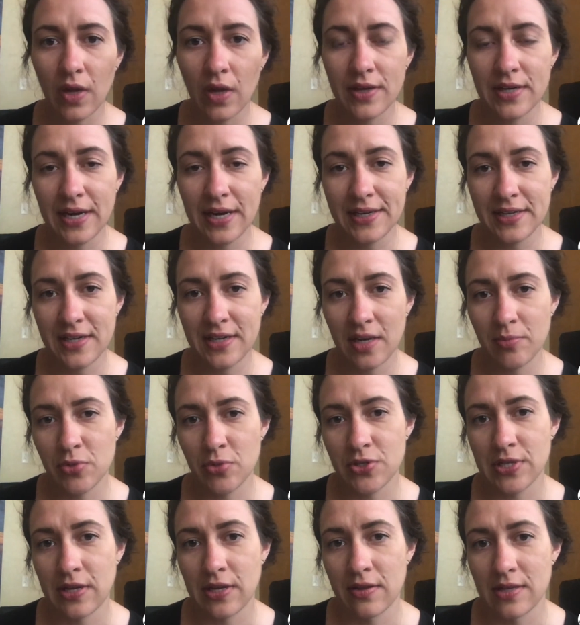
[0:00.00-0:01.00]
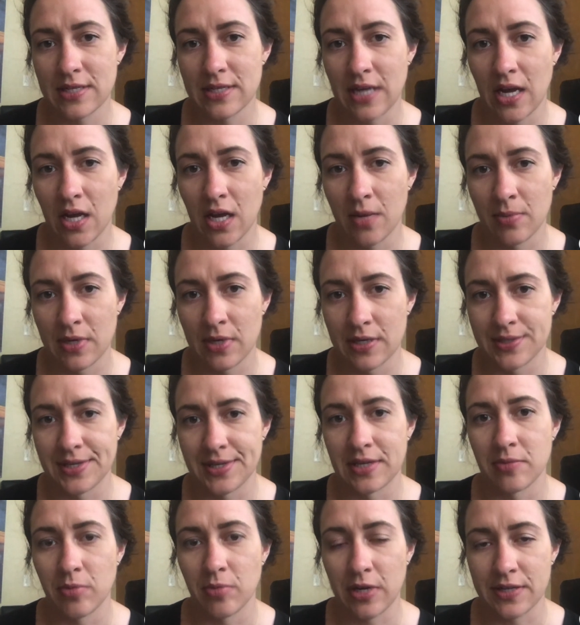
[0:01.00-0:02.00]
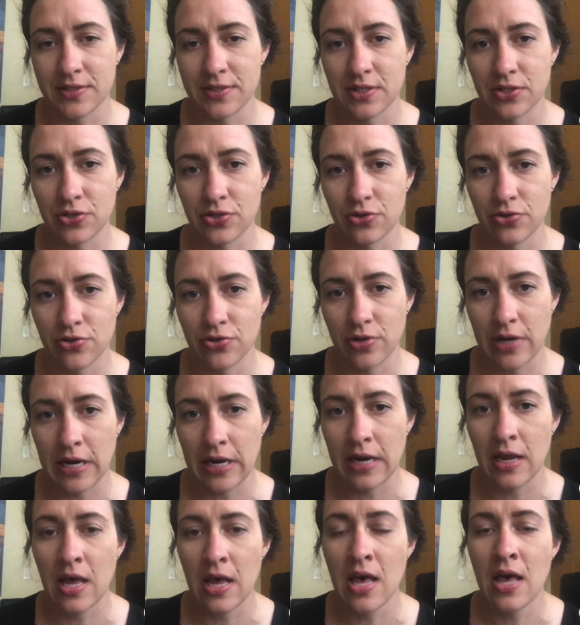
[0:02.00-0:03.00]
99% of the time at a adynoplastic surgery,